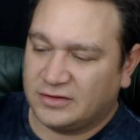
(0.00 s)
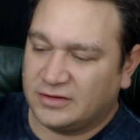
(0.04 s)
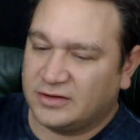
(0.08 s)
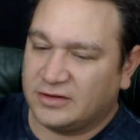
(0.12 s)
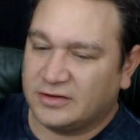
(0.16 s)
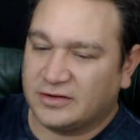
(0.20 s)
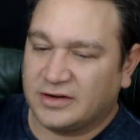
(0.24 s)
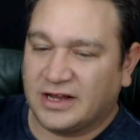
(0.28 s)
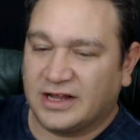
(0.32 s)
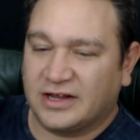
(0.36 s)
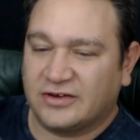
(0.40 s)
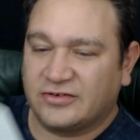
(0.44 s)

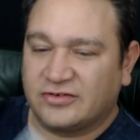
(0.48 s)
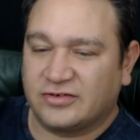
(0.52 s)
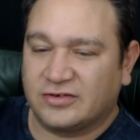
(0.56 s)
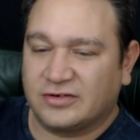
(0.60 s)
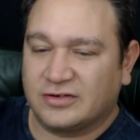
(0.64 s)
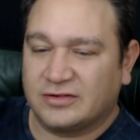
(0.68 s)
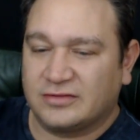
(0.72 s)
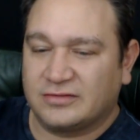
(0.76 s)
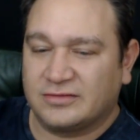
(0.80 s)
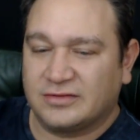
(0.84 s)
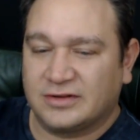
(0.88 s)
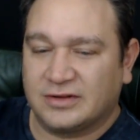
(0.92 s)

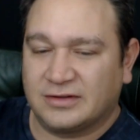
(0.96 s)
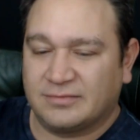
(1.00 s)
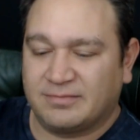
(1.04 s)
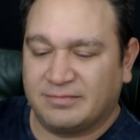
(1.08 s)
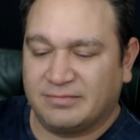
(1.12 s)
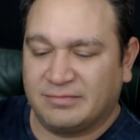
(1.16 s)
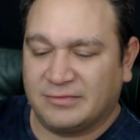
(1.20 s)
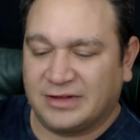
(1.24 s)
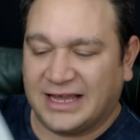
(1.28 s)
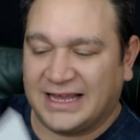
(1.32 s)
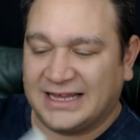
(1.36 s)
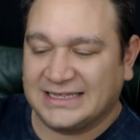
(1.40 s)
International
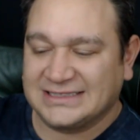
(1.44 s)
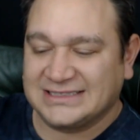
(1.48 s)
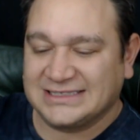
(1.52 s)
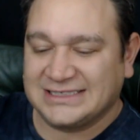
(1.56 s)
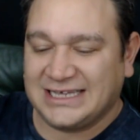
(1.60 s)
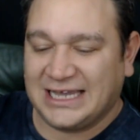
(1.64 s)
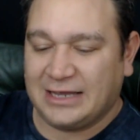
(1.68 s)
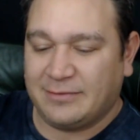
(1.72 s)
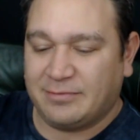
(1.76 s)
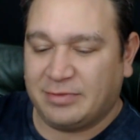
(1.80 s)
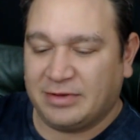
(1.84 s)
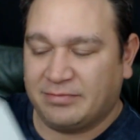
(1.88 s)

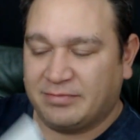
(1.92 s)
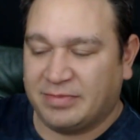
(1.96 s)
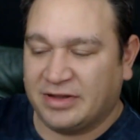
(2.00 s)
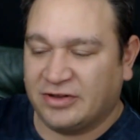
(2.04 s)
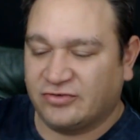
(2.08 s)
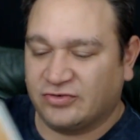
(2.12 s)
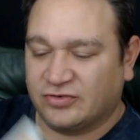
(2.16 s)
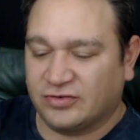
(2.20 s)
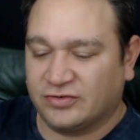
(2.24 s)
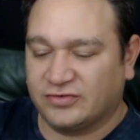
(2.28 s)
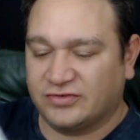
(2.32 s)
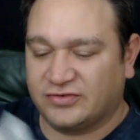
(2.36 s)
landscaping,
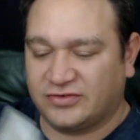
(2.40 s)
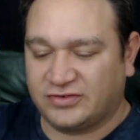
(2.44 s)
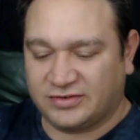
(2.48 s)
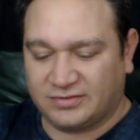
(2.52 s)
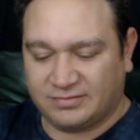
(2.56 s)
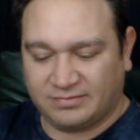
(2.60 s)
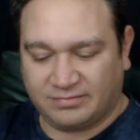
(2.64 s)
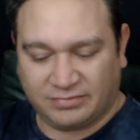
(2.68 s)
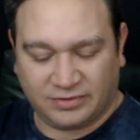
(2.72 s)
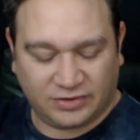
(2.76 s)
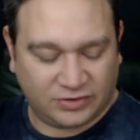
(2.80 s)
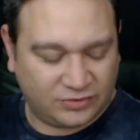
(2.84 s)
pictures,
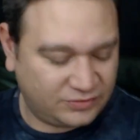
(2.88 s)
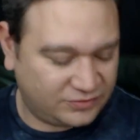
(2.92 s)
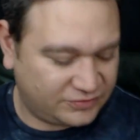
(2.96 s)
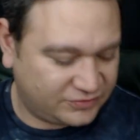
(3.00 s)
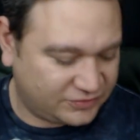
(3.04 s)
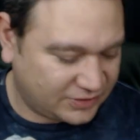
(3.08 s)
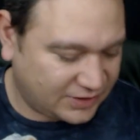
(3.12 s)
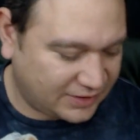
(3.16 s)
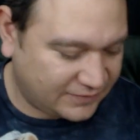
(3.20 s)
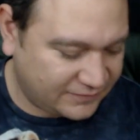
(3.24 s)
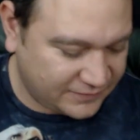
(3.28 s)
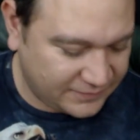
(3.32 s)
pretty cool
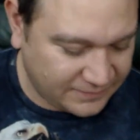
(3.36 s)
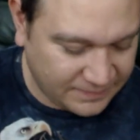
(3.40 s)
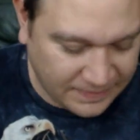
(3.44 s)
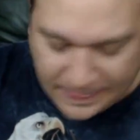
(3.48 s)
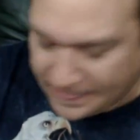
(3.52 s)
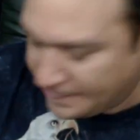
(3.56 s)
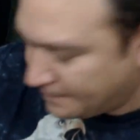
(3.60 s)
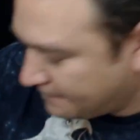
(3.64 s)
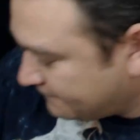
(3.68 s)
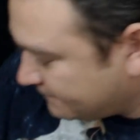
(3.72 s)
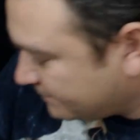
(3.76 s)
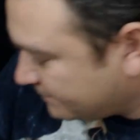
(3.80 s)
stuff.